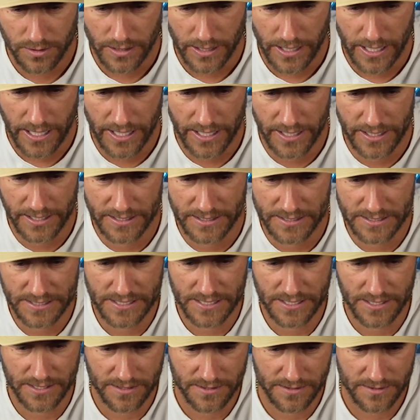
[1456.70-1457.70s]

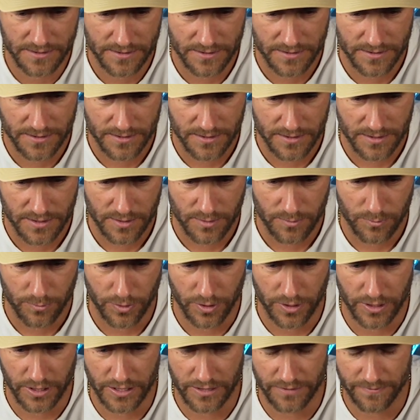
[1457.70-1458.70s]
Hayes,
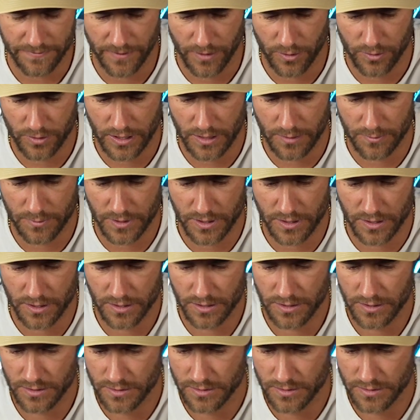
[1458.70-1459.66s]
put in a phone number.